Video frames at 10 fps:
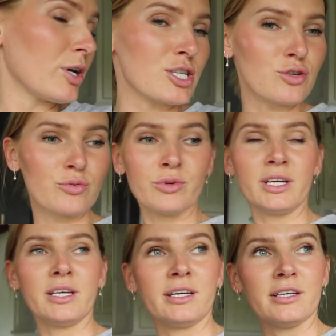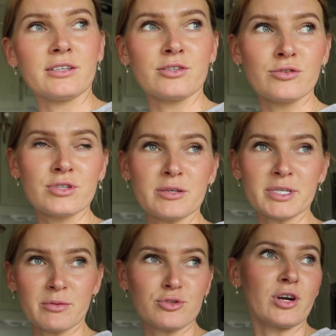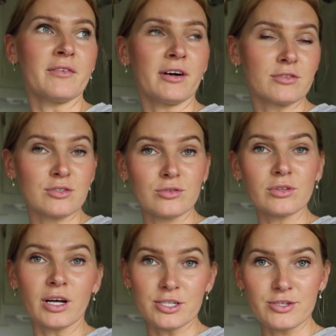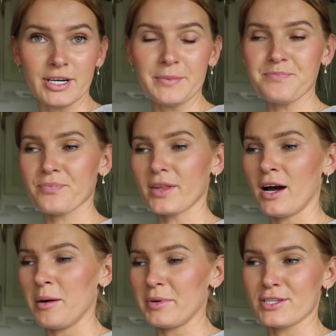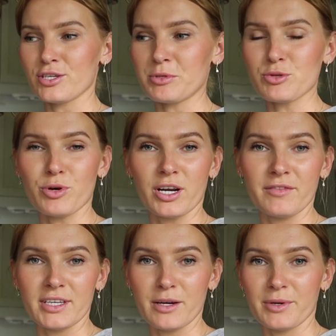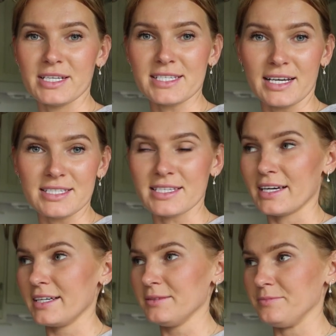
which we do sometimes drive out to do laundry, but it's so much more convenient when it's on site.